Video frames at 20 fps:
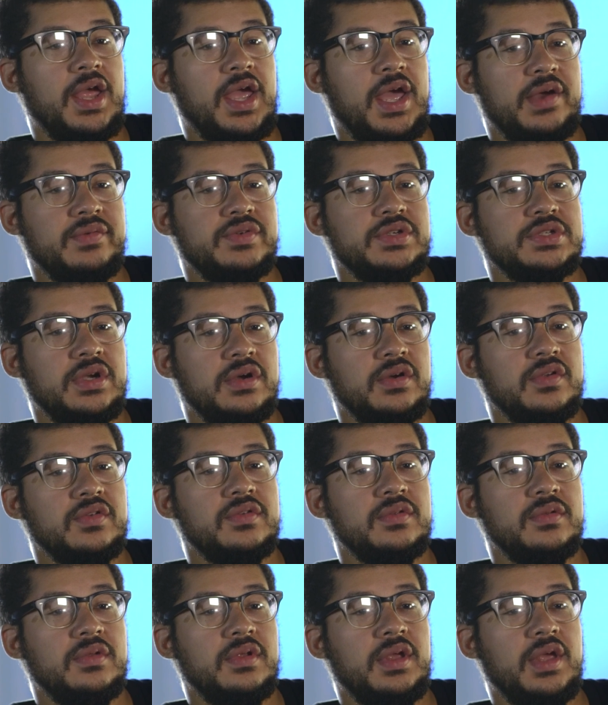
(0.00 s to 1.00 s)
have shows,
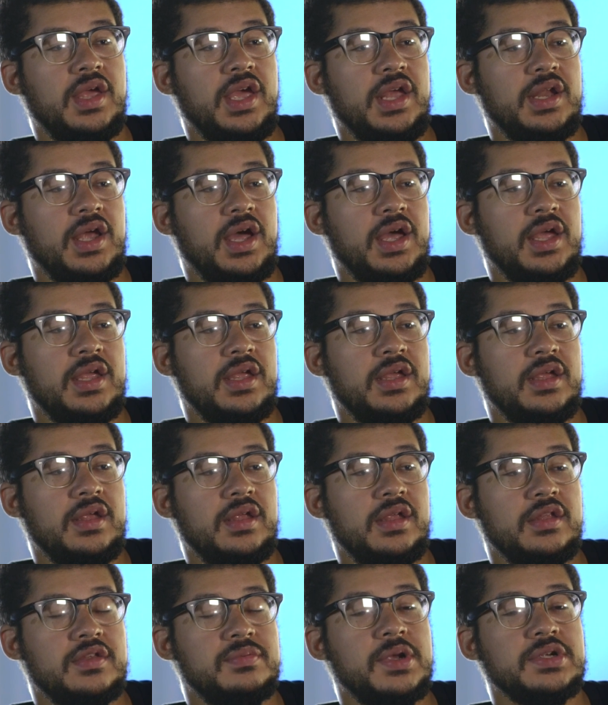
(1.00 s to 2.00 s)
and
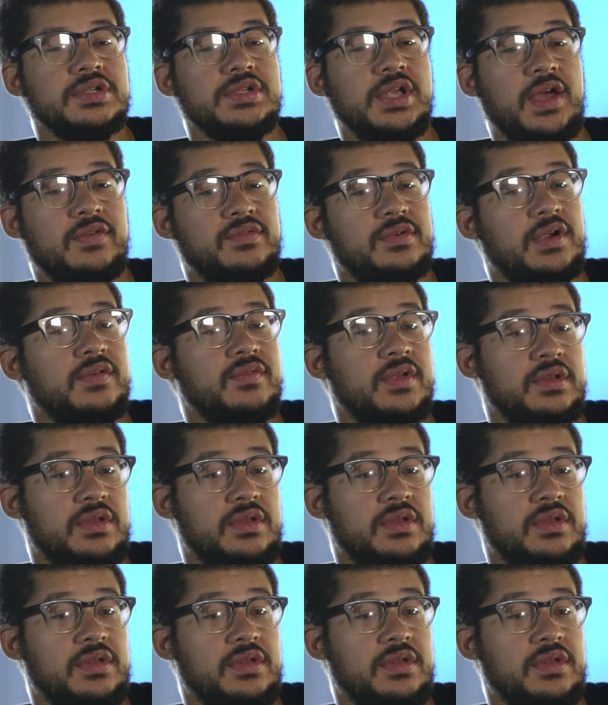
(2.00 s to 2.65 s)
especially after I have a